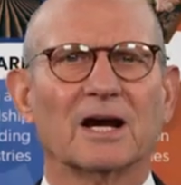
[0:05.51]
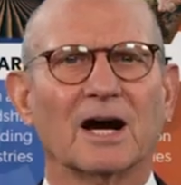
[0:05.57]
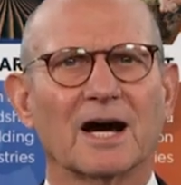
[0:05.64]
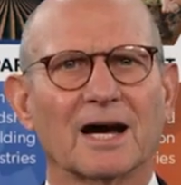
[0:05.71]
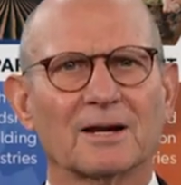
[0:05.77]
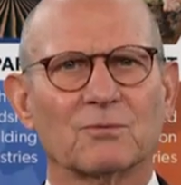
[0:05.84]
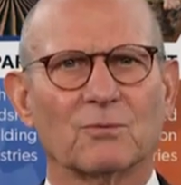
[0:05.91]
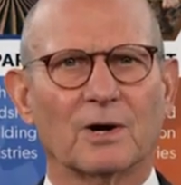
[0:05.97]

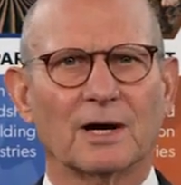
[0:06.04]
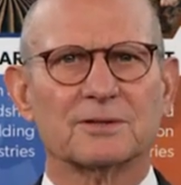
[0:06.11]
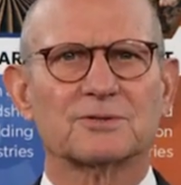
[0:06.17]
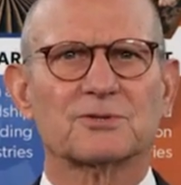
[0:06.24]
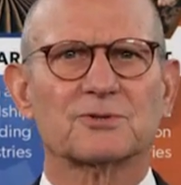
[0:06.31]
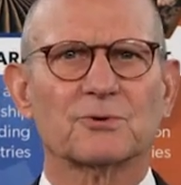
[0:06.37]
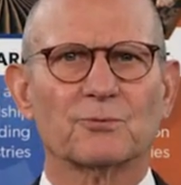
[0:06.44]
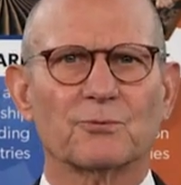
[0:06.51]
God
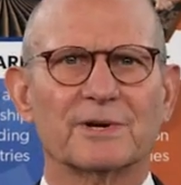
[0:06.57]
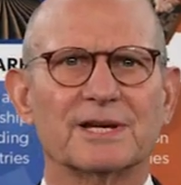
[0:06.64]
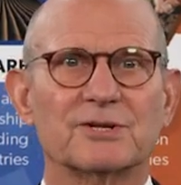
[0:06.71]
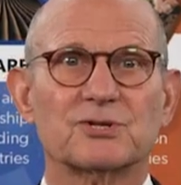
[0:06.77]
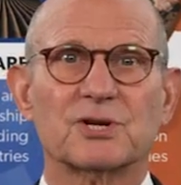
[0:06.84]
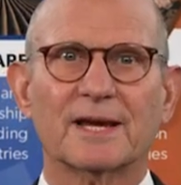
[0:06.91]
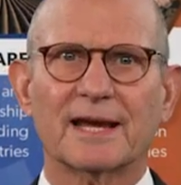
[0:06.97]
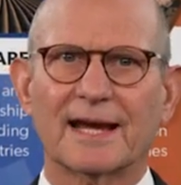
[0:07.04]
wants to
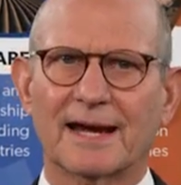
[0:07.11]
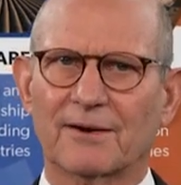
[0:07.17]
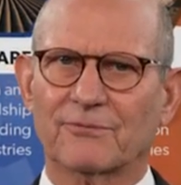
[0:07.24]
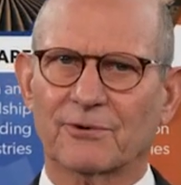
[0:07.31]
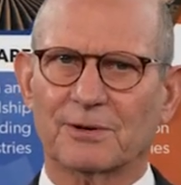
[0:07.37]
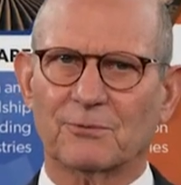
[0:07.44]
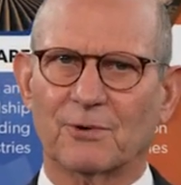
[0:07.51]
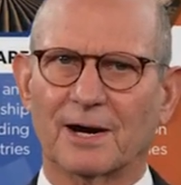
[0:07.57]
reach
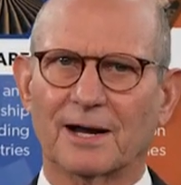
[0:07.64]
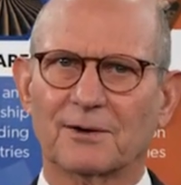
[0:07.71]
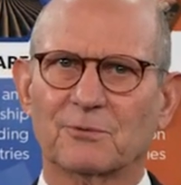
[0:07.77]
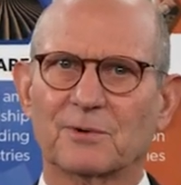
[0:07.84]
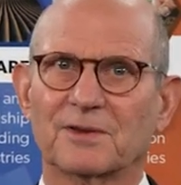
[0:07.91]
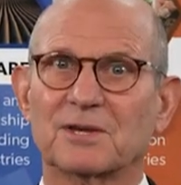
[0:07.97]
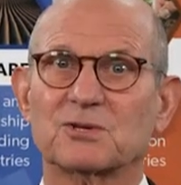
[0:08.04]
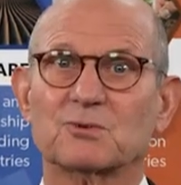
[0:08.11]

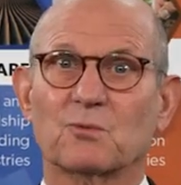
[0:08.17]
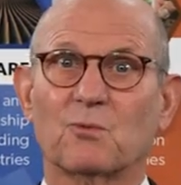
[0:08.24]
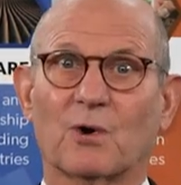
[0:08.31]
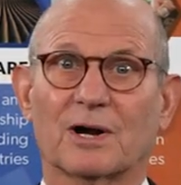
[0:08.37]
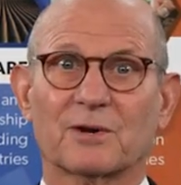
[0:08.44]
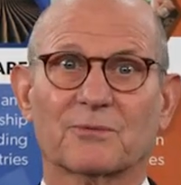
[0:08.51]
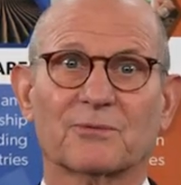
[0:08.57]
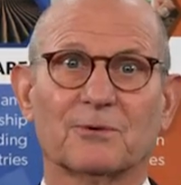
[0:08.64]
everyone with his
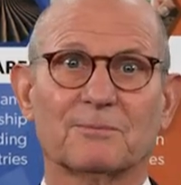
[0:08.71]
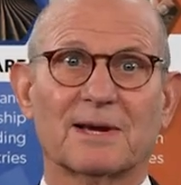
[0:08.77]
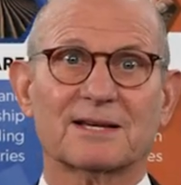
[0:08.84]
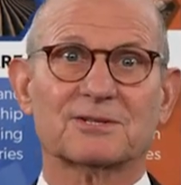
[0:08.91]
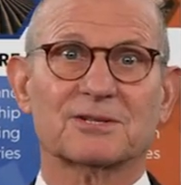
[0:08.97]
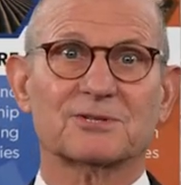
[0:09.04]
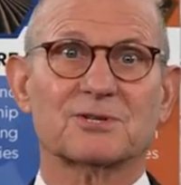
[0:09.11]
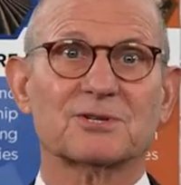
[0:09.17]
wonderful
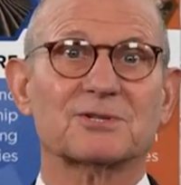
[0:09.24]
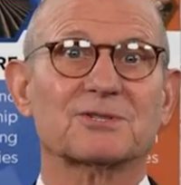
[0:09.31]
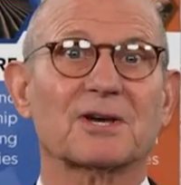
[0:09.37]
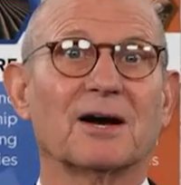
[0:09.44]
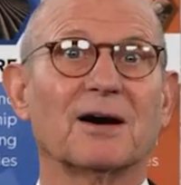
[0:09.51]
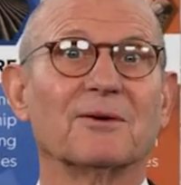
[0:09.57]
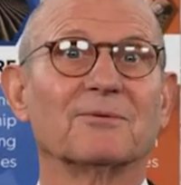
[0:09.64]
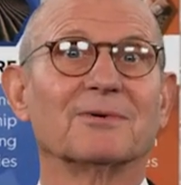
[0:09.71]
messages
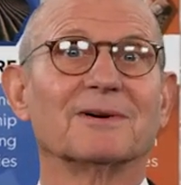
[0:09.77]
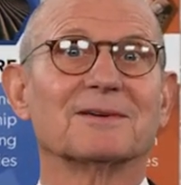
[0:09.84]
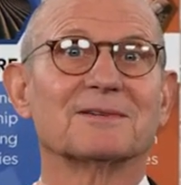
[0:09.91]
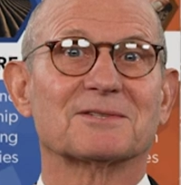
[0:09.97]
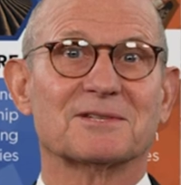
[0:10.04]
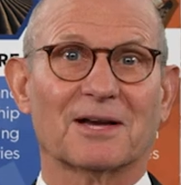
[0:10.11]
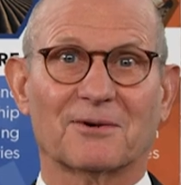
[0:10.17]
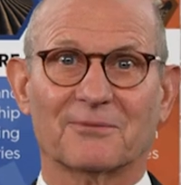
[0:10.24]
of
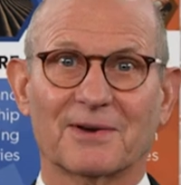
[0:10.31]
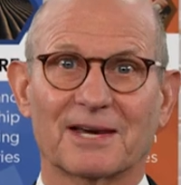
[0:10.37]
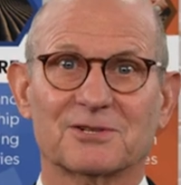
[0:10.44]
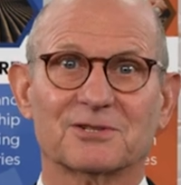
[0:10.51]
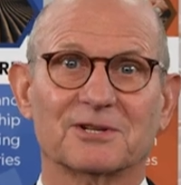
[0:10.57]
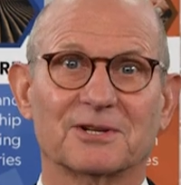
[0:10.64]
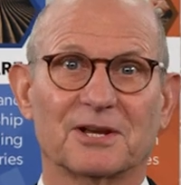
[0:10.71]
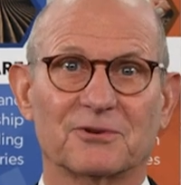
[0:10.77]

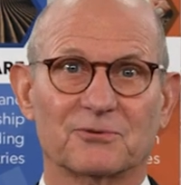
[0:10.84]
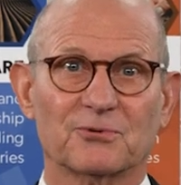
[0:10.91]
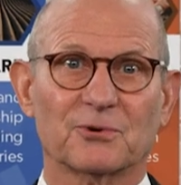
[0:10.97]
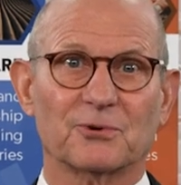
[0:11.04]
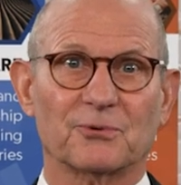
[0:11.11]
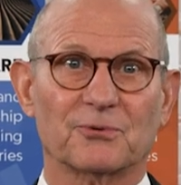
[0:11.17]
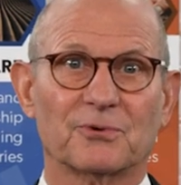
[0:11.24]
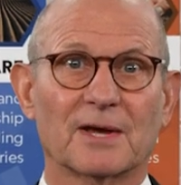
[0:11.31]
salvation and
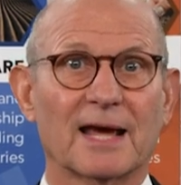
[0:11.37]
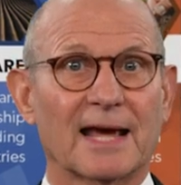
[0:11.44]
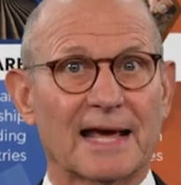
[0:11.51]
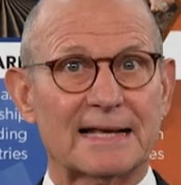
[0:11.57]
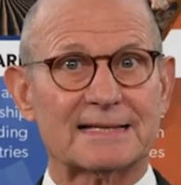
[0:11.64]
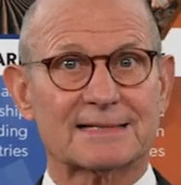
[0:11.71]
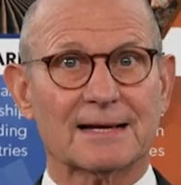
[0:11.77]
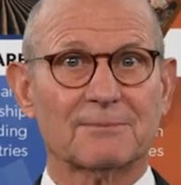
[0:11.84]
truth.
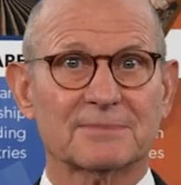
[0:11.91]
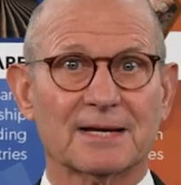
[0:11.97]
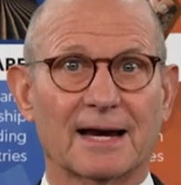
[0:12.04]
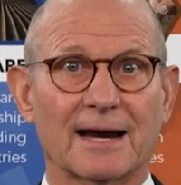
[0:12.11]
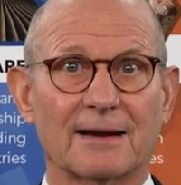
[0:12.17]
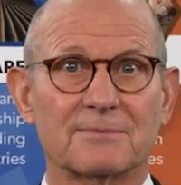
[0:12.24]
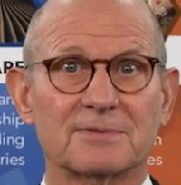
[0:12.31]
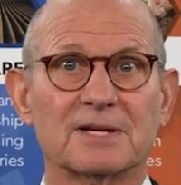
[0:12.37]
And
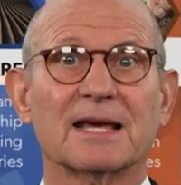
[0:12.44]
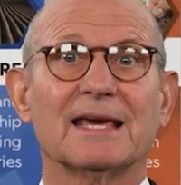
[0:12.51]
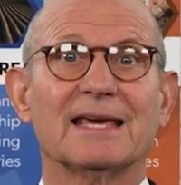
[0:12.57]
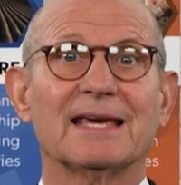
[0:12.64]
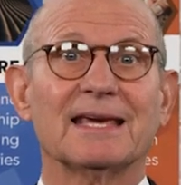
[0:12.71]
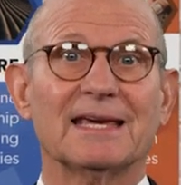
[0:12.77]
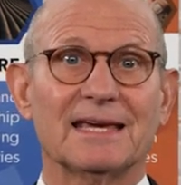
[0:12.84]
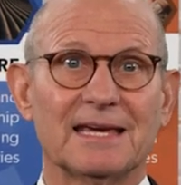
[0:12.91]
sometimes
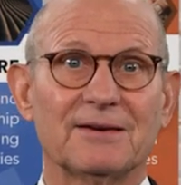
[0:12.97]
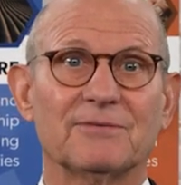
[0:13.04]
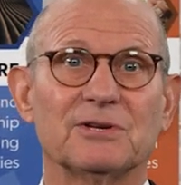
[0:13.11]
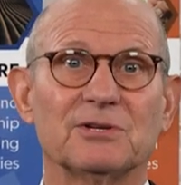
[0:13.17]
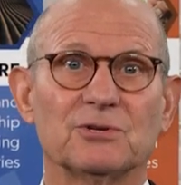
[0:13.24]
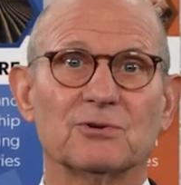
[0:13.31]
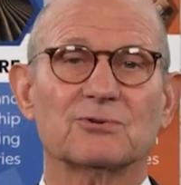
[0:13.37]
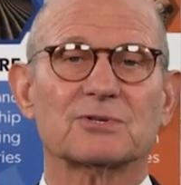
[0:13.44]
he
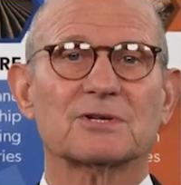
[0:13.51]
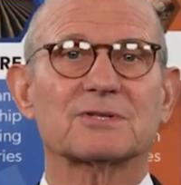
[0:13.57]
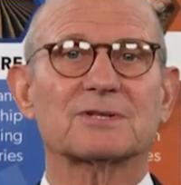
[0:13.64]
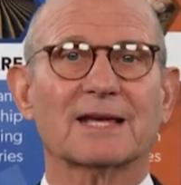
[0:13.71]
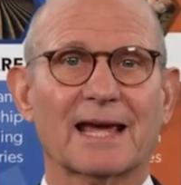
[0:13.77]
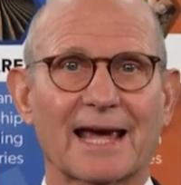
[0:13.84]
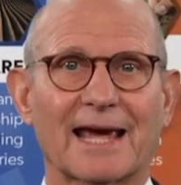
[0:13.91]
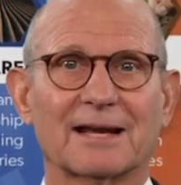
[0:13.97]
even
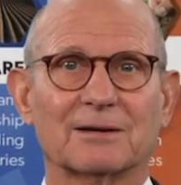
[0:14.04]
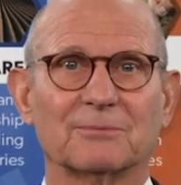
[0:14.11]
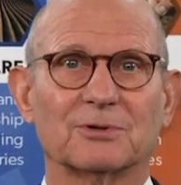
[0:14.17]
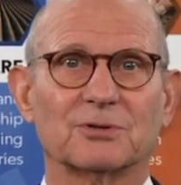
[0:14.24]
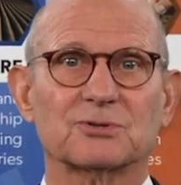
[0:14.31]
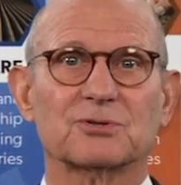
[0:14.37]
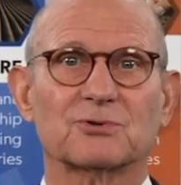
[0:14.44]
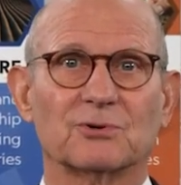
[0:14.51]
uses
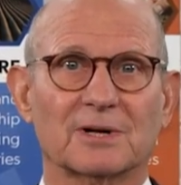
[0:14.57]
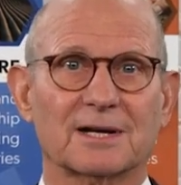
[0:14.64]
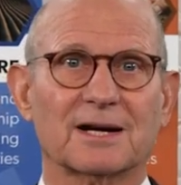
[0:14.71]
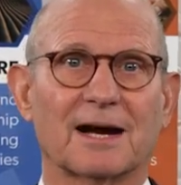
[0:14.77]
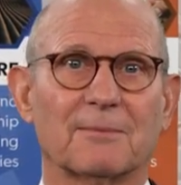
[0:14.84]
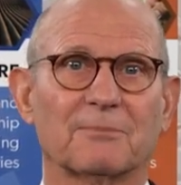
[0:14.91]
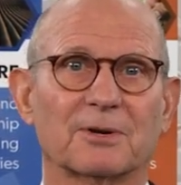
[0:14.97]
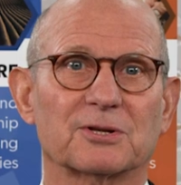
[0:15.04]
animals to
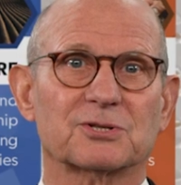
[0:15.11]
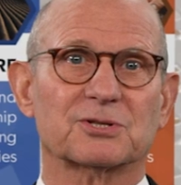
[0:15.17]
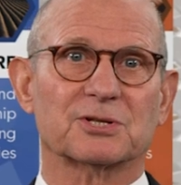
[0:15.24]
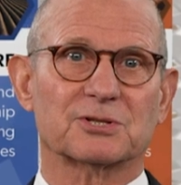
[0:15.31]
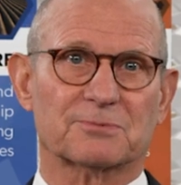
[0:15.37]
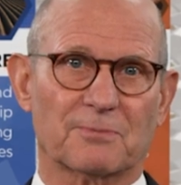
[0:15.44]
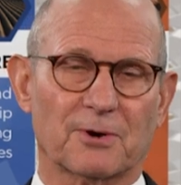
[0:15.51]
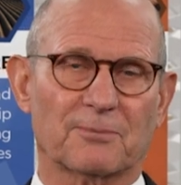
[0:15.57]
accomplish
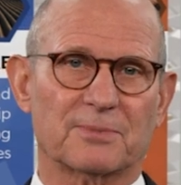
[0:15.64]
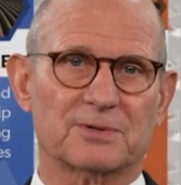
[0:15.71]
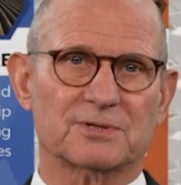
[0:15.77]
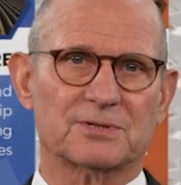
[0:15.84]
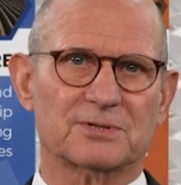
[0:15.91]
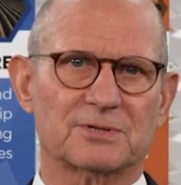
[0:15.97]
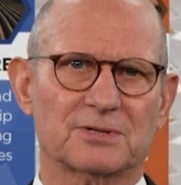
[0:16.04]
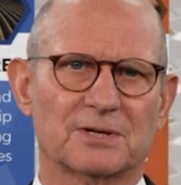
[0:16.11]
his
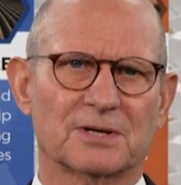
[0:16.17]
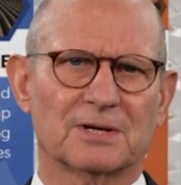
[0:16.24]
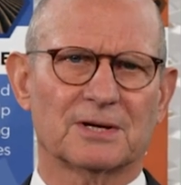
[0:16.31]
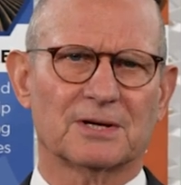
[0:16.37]
purposes.